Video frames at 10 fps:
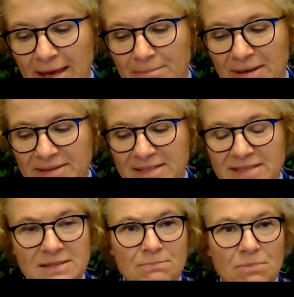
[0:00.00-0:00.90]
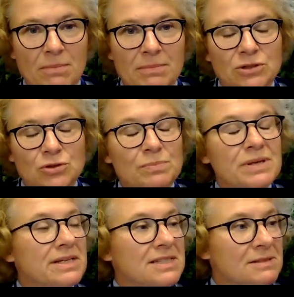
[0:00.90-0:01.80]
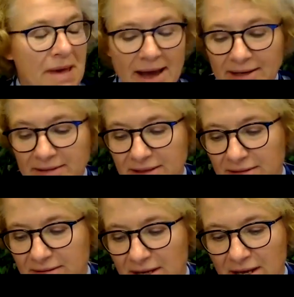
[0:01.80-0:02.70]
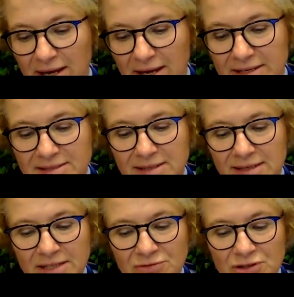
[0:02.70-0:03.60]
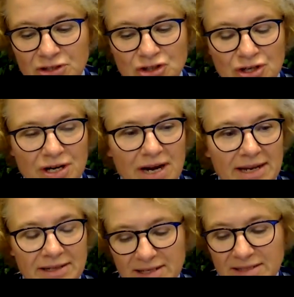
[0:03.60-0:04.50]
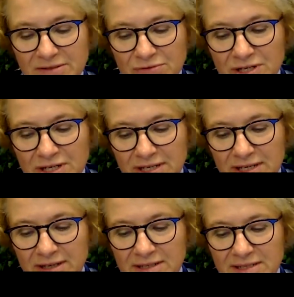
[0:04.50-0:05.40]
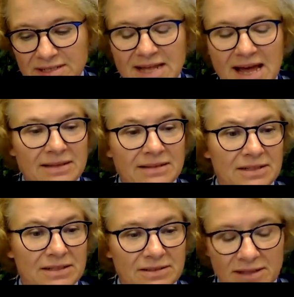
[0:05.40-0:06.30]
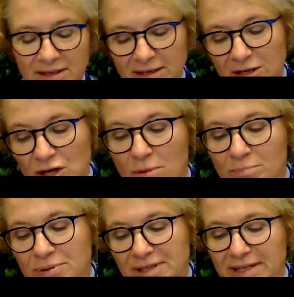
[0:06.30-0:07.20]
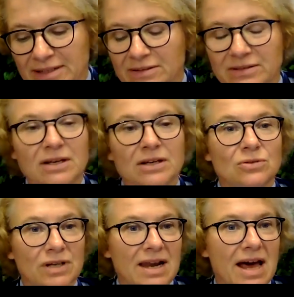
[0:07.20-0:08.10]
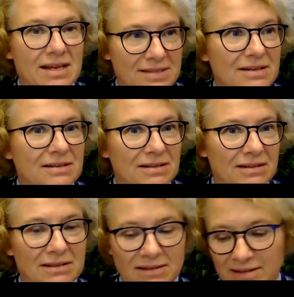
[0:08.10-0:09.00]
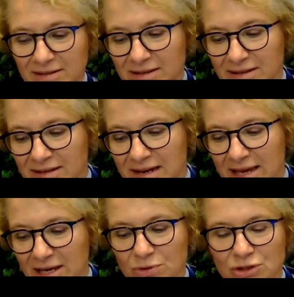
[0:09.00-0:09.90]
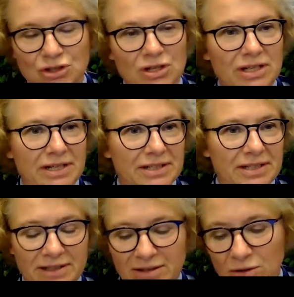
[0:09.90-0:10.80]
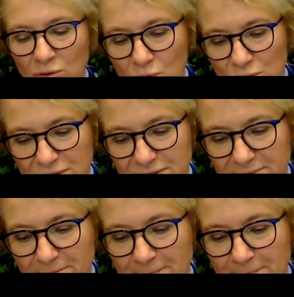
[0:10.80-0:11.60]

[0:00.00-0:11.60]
But this is not to be expected, as literature and its reading is a standard component of the classical language course.